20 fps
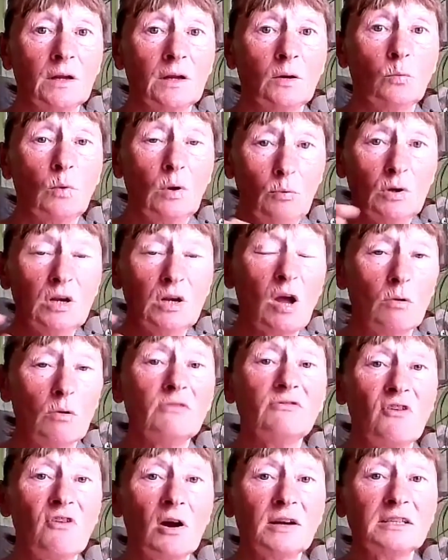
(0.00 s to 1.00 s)
We would go
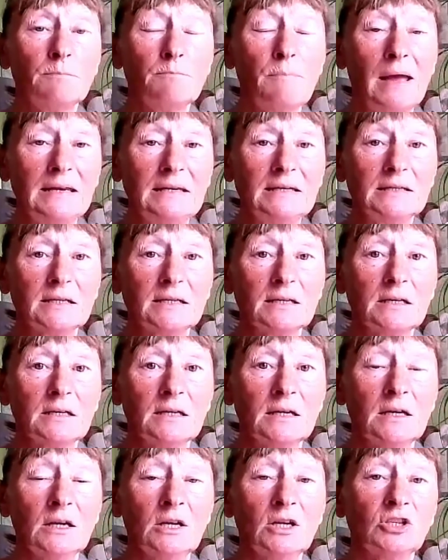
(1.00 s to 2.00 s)
and find a mate.
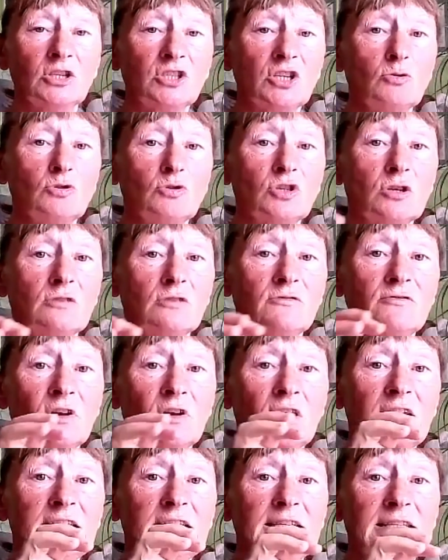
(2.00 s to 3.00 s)
So sort of
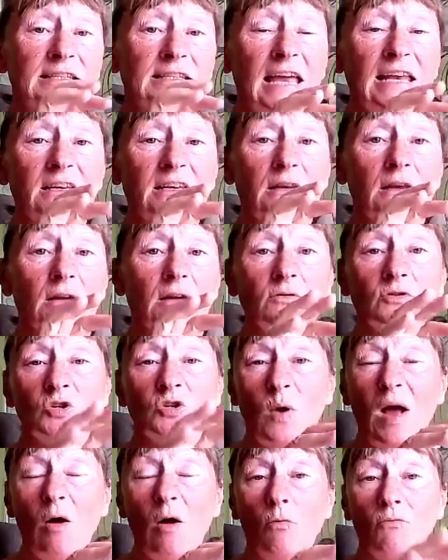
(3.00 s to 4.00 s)
10,
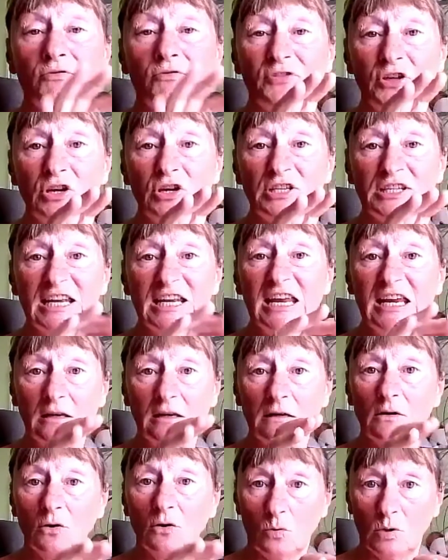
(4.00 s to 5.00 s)
12,
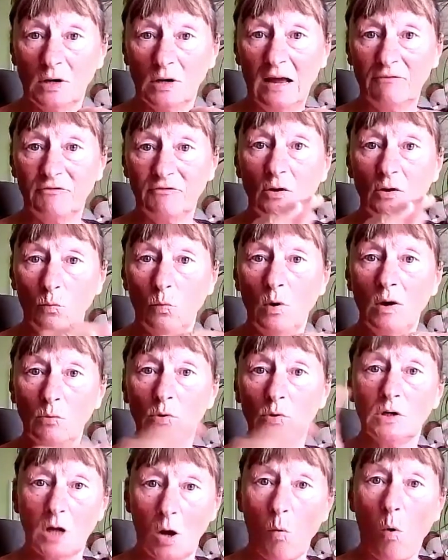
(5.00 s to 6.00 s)
13 or what have you, we
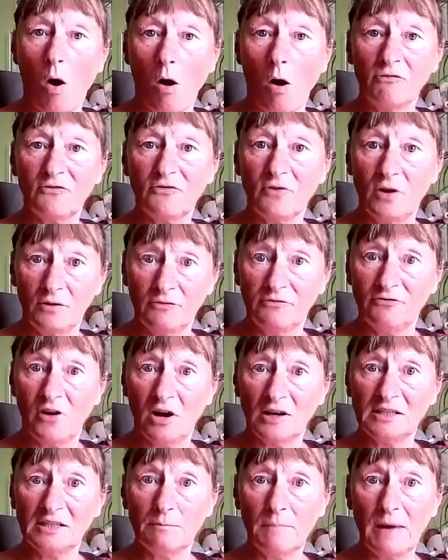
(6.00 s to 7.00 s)
would go off and
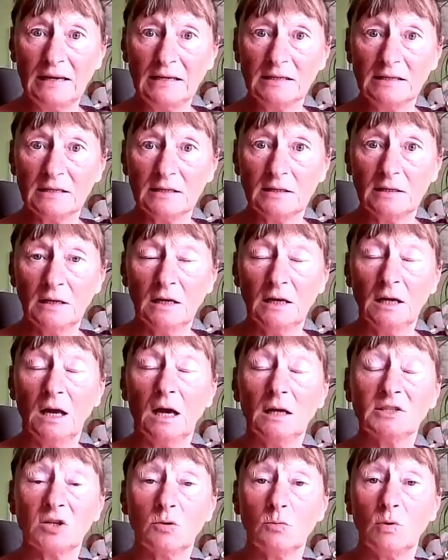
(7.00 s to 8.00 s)
find a mate.
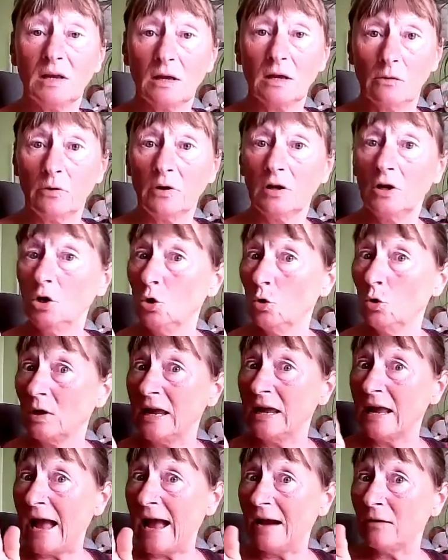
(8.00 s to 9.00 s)
So we go
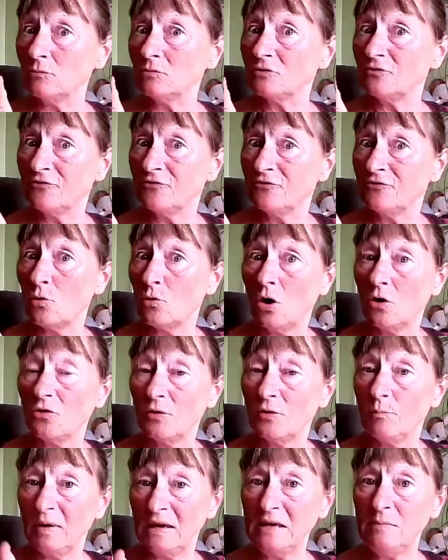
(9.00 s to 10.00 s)
looking out for
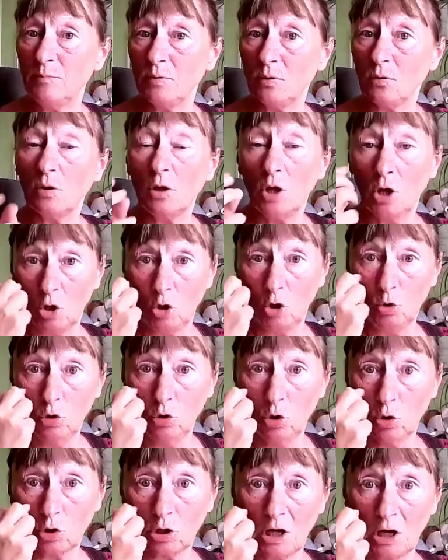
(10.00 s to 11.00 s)
other people who
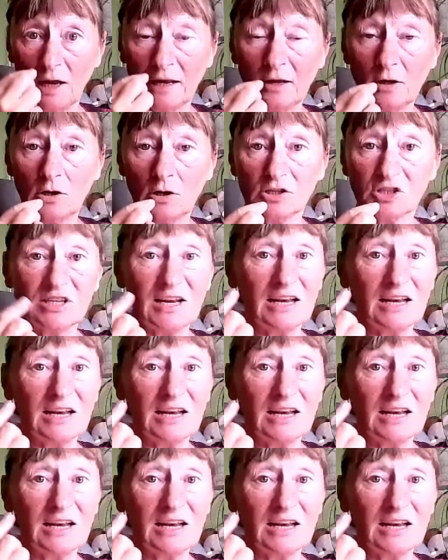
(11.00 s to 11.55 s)
look like us.